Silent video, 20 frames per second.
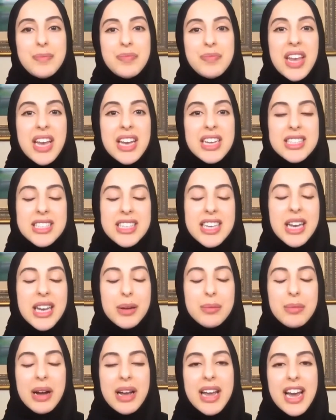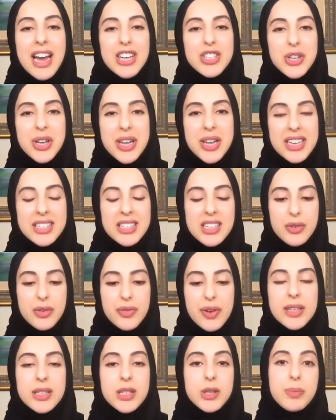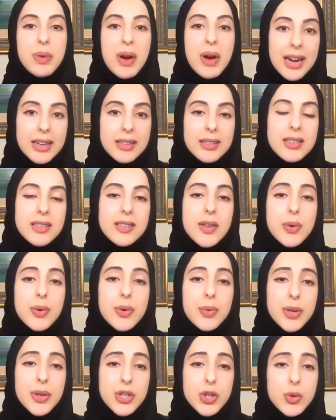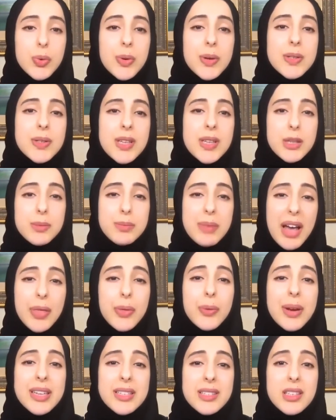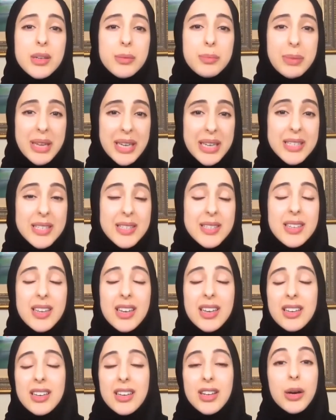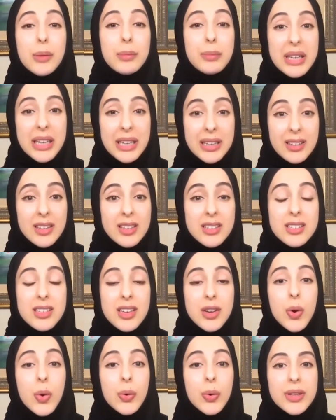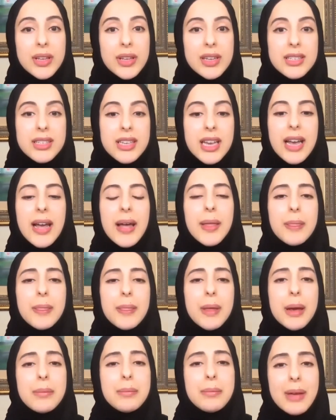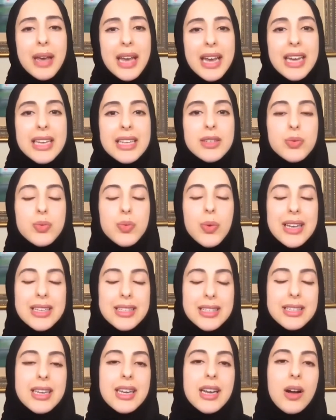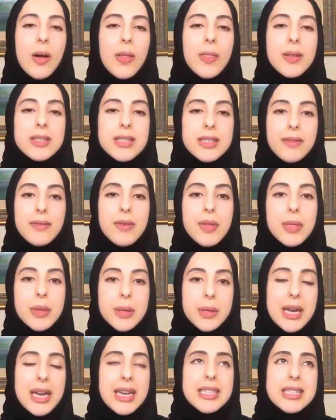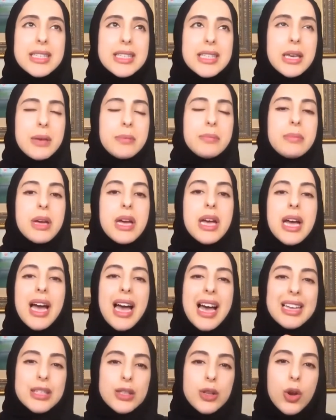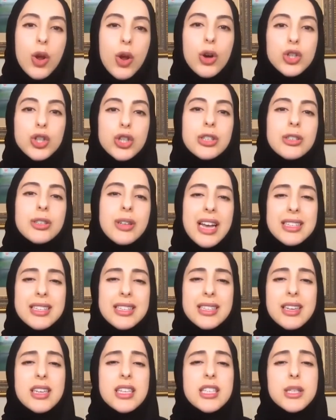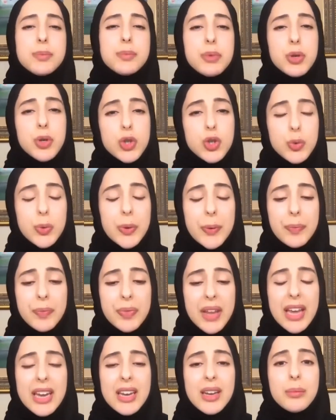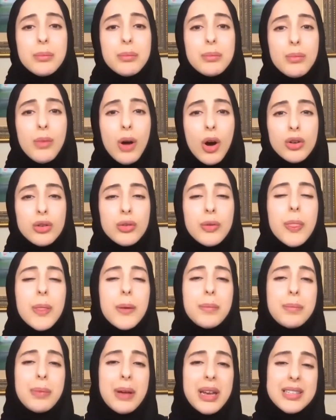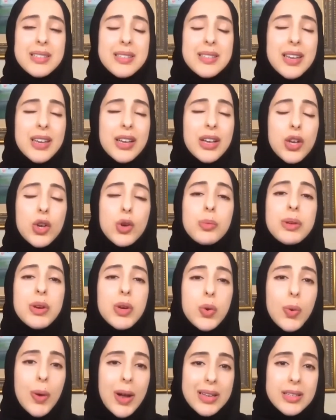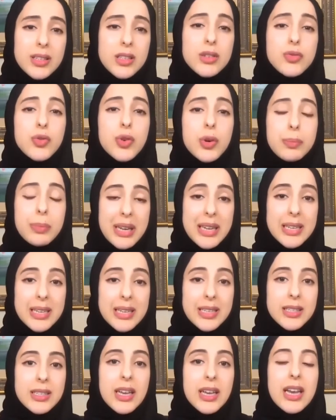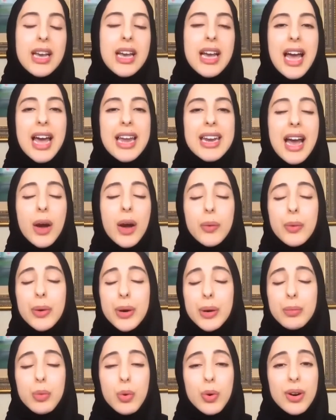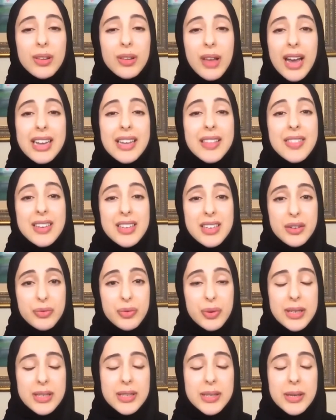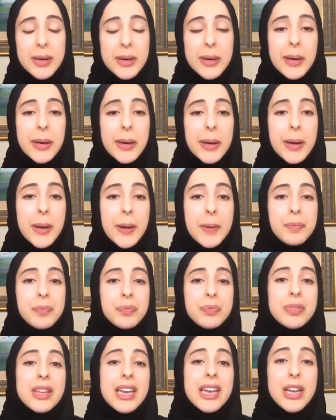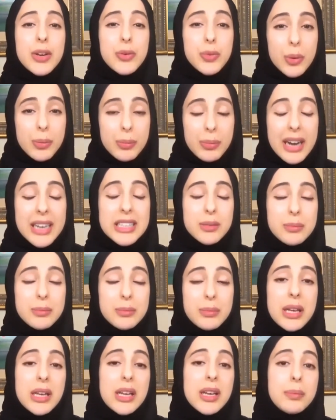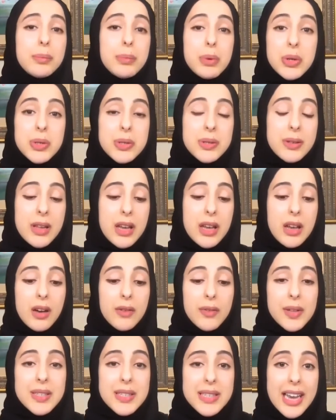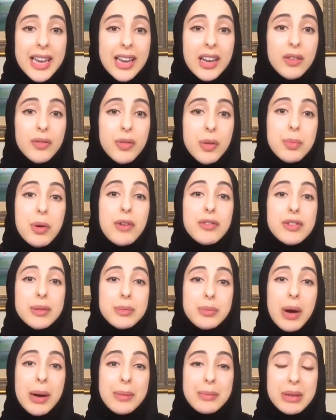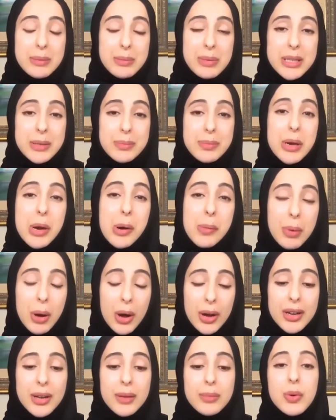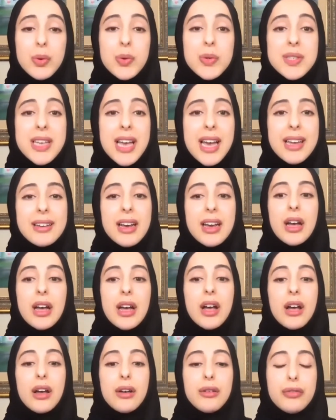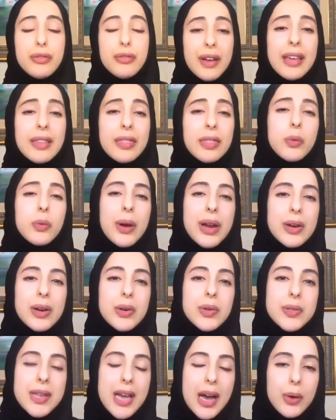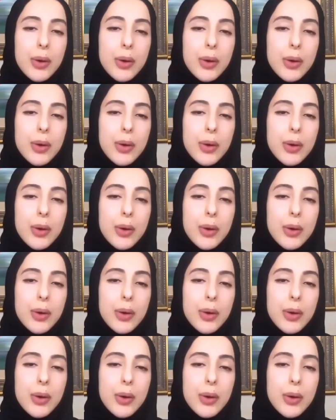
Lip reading: seeing my Ashkenazic friends practice their rituals as pathways to peace, completeness and wholeness. They made resting on the seventh day seem as logical as it is spiritual, and it modeled the basic human quest for peace and how we're more alike than different. It reminded me personally of the saying of the Prophet Muhammad, peace be upon him, who said, "Faith wears out